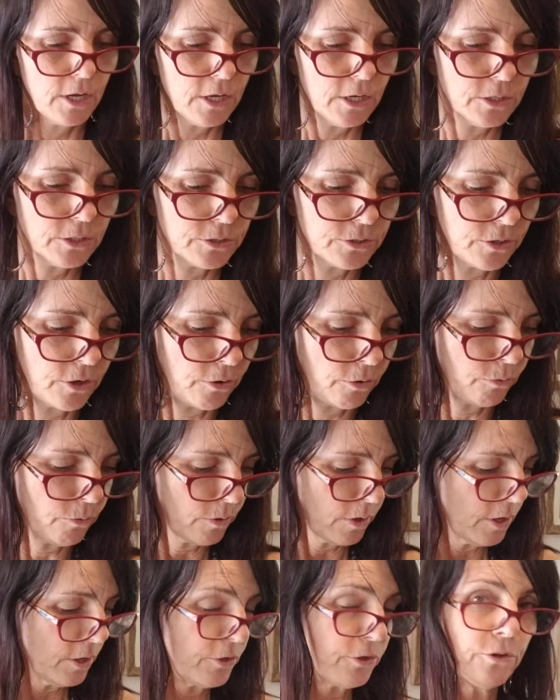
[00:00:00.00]
So
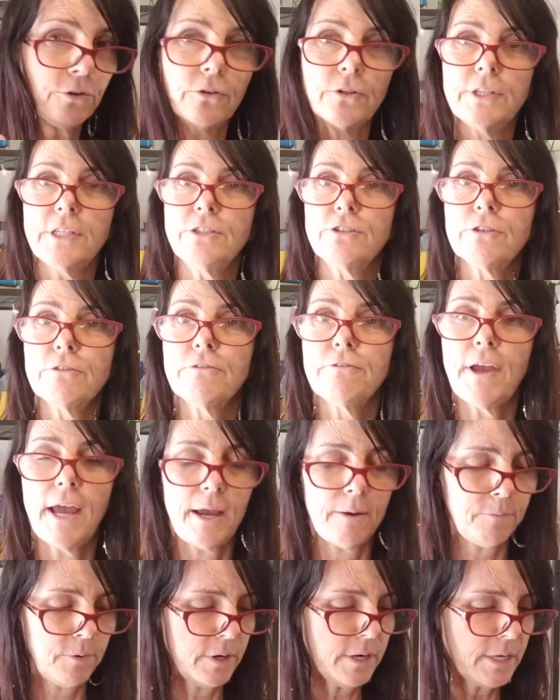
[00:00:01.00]
you'll need your
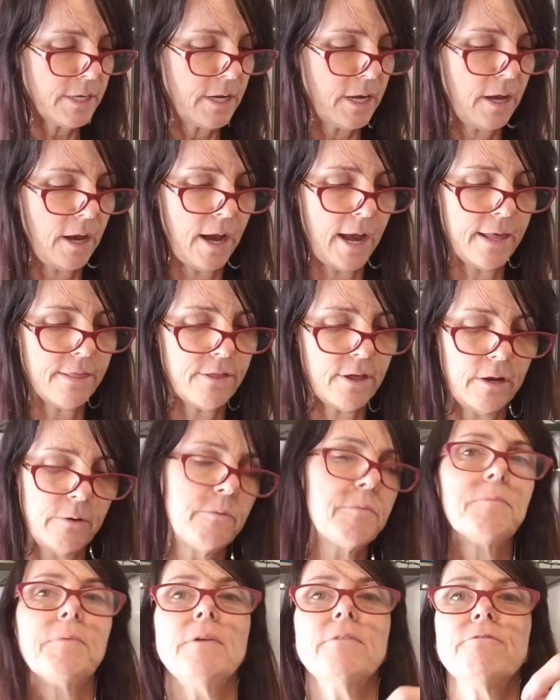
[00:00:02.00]
fabric. I thought it
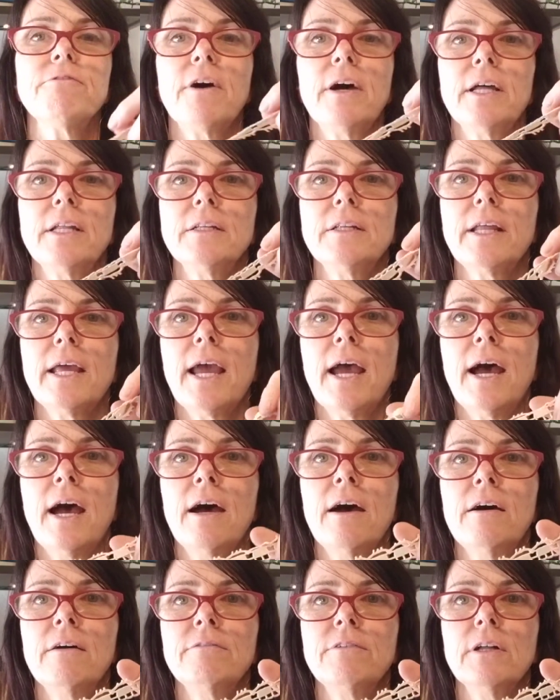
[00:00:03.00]
would be fun to
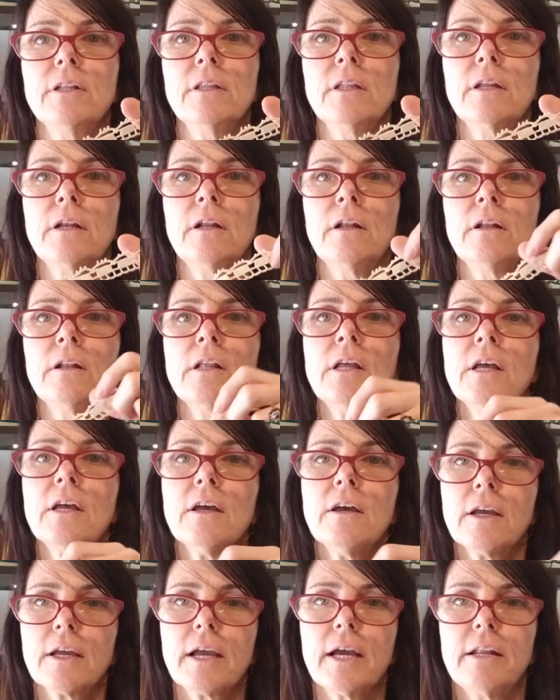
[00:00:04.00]
have a little
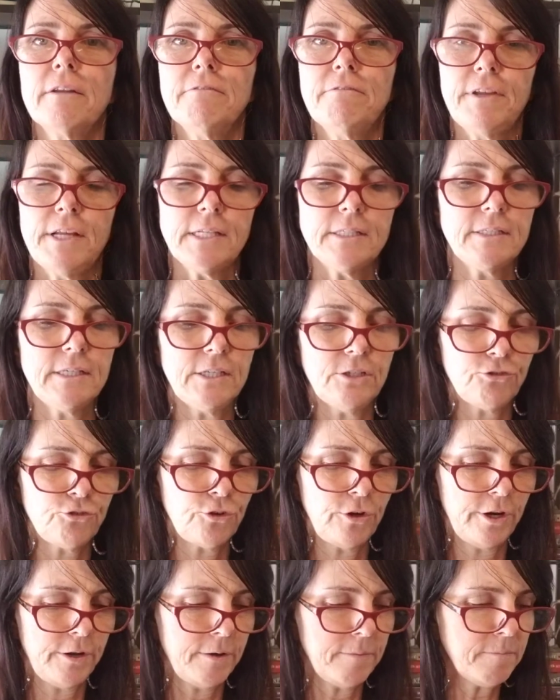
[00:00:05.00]
kind of fancy
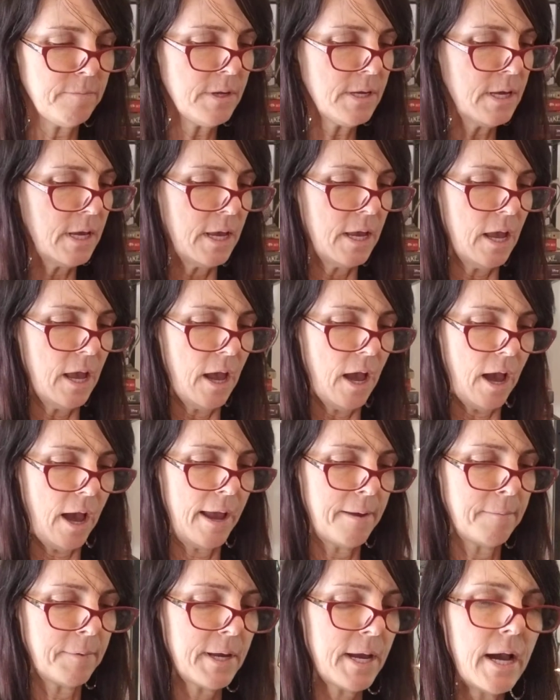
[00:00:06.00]
trim.
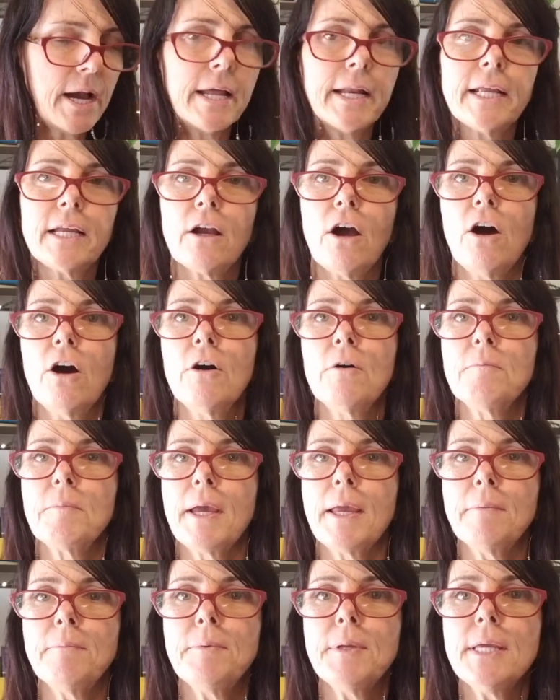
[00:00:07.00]
I'm cutting all
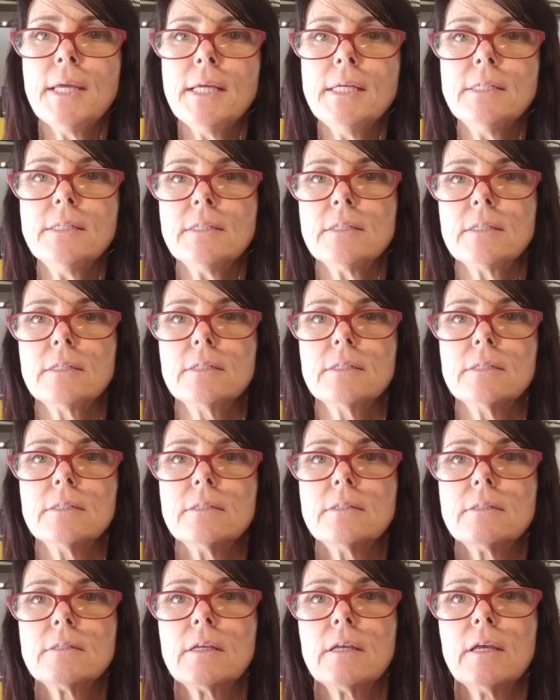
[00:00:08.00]
my
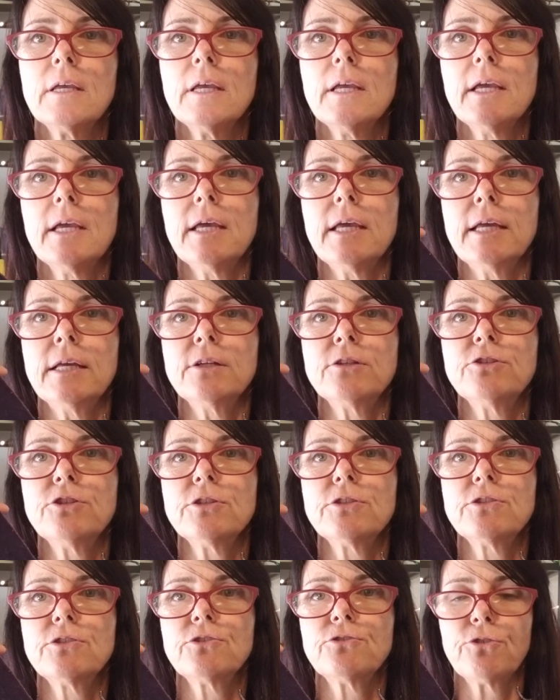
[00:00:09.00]
pieces into
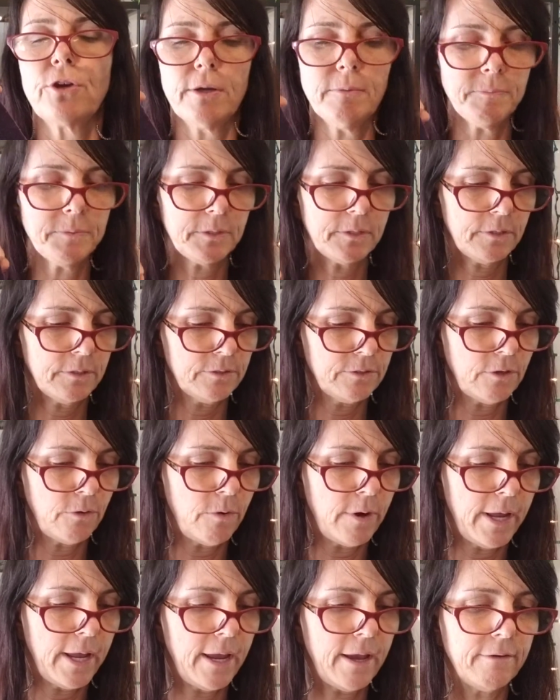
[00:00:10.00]
strips, so
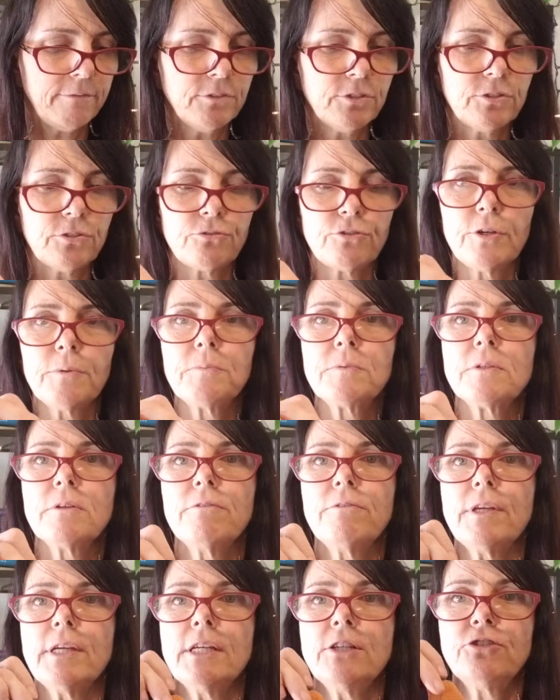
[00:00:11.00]
I have strips of
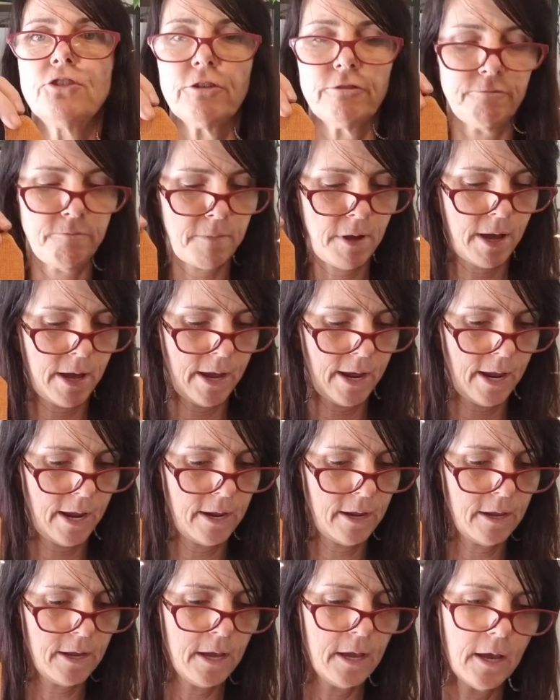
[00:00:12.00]
each of my
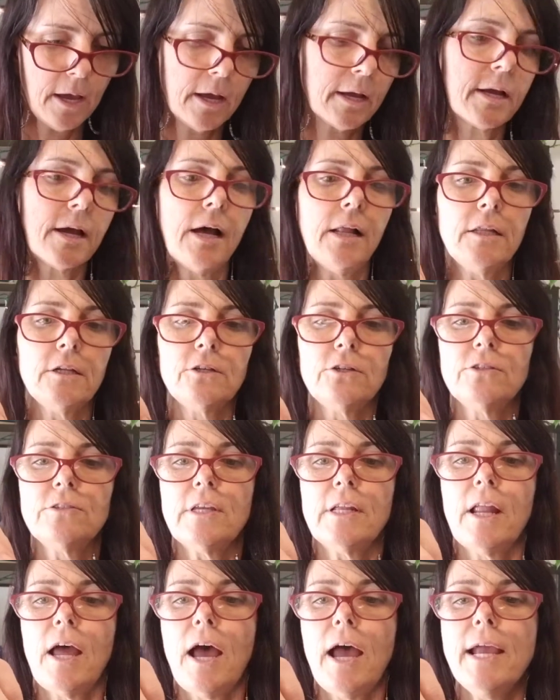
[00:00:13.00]
colors,
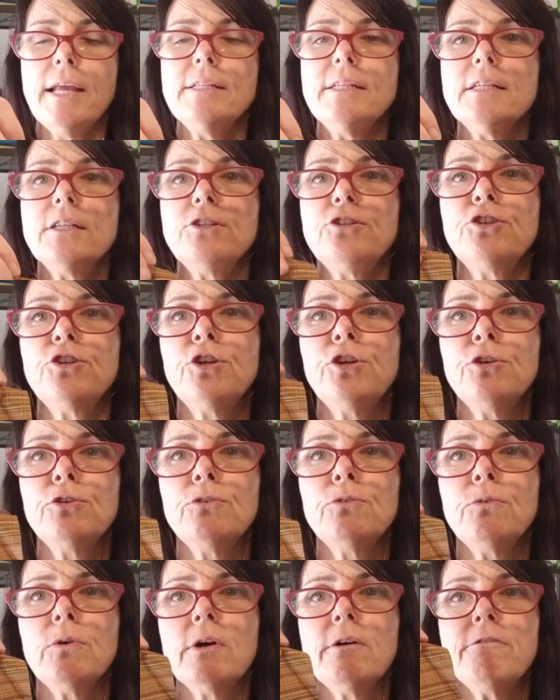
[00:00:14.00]
and I did
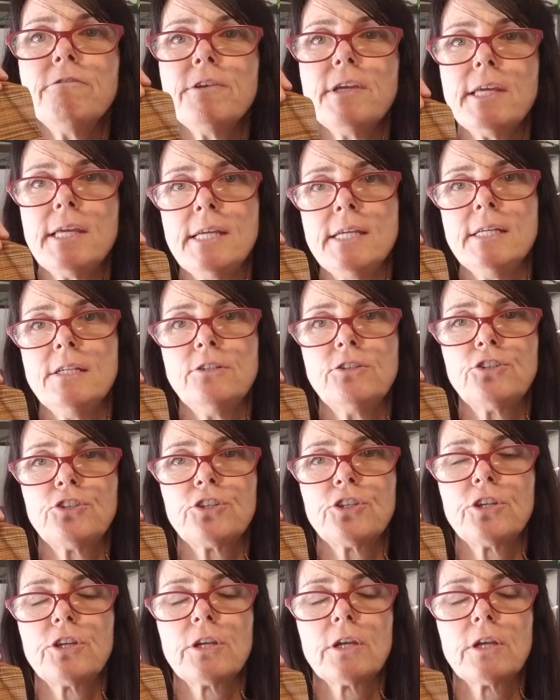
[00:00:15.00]
2 of each,